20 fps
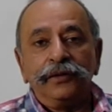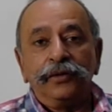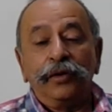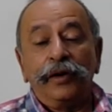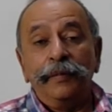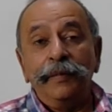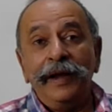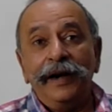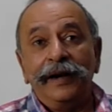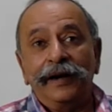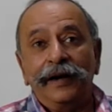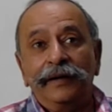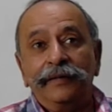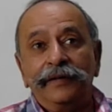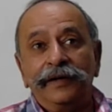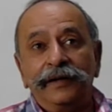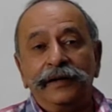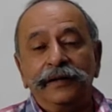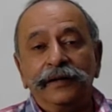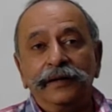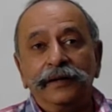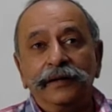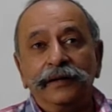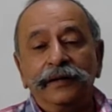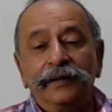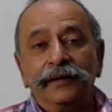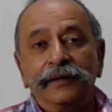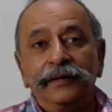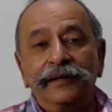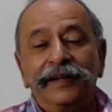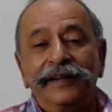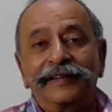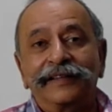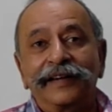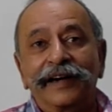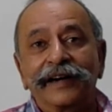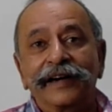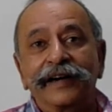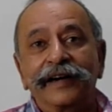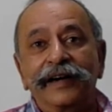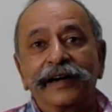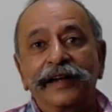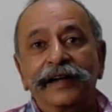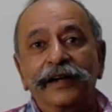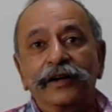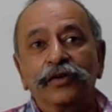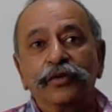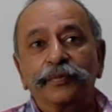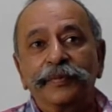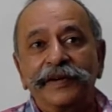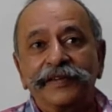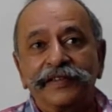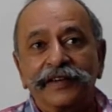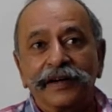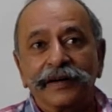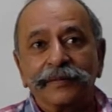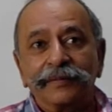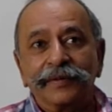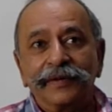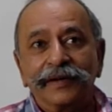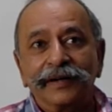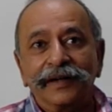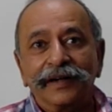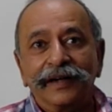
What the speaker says: To remain relevant, they started getting into Punjab